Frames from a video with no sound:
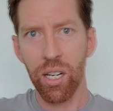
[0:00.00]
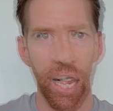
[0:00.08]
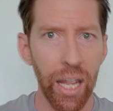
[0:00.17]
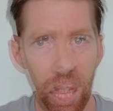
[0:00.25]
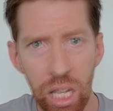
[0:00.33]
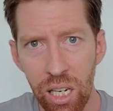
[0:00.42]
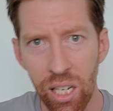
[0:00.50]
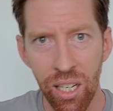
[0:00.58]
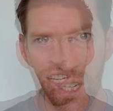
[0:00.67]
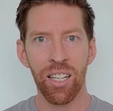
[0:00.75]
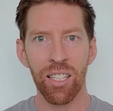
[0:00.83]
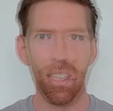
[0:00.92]
nothing.
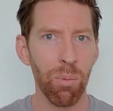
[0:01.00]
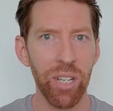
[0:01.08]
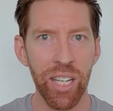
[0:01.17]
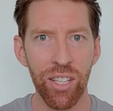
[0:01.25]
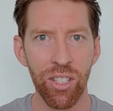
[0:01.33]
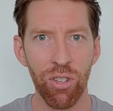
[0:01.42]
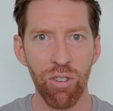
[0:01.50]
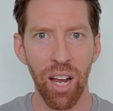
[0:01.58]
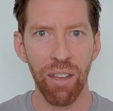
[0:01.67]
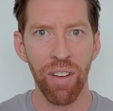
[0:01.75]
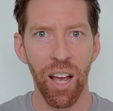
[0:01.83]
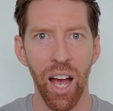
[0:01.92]
Someone needs to
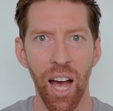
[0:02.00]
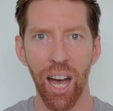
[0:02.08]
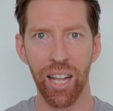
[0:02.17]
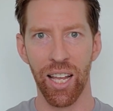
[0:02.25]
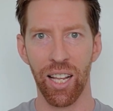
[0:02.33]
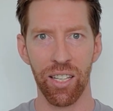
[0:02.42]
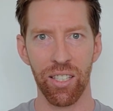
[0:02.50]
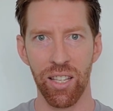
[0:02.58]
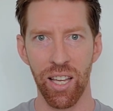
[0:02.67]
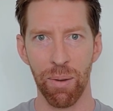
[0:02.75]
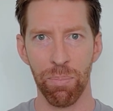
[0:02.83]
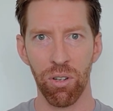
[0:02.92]
drive Aunt Helen to the
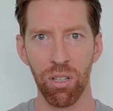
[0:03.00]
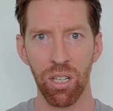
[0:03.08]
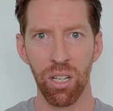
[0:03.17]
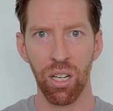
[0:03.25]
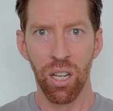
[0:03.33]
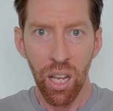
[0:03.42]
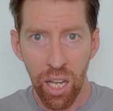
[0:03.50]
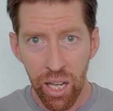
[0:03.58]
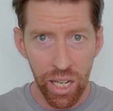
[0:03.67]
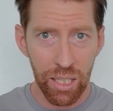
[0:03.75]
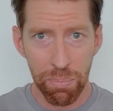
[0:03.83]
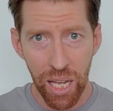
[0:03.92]
airport.
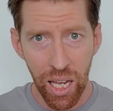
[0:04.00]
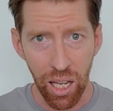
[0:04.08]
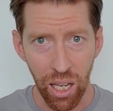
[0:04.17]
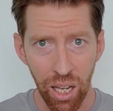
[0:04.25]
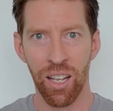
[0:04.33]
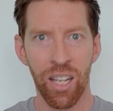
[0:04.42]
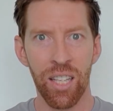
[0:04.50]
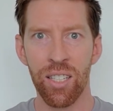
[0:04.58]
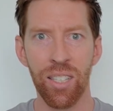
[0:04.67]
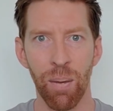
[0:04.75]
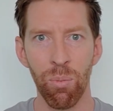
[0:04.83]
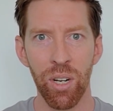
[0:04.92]
It's me.
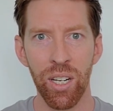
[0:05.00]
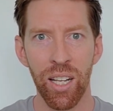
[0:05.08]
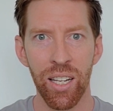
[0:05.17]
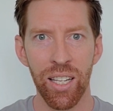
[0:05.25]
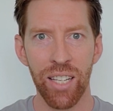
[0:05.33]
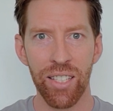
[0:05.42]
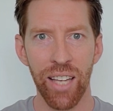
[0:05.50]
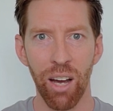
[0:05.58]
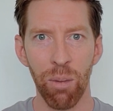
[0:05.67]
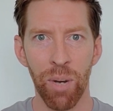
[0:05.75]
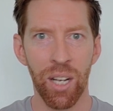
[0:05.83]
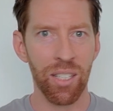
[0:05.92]
Someone needs to
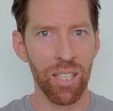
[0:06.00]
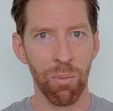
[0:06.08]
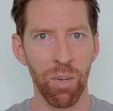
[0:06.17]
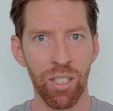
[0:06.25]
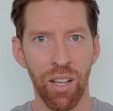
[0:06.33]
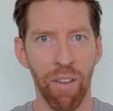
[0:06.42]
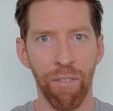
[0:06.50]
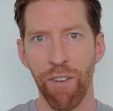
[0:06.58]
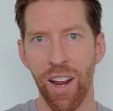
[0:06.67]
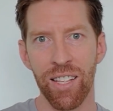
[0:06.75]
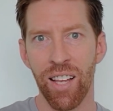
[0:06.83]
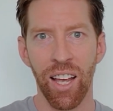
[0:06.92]
help someone's
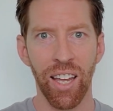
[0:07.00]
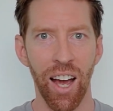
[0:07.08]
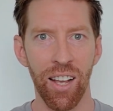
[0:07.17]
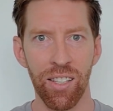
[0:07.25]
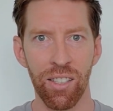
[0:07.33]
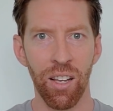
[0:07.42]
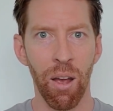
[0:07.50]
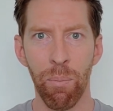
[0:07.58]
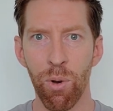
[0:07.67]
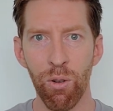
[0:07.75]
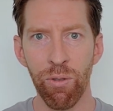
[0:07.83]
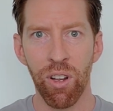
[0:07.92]
friend's cousin
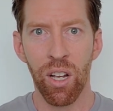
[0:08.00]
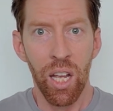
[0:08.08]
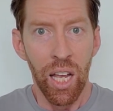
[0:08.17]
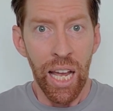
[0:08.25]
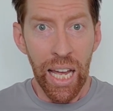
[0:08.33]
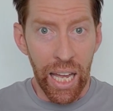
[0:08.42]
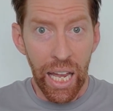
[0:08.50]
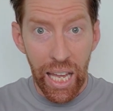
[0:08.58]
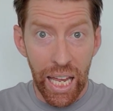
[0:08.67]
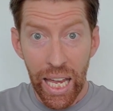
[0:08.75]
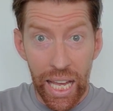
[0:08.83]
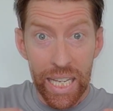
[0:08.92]
move.
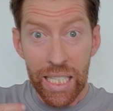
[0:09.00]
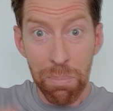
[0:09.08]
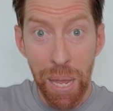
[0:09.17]
It's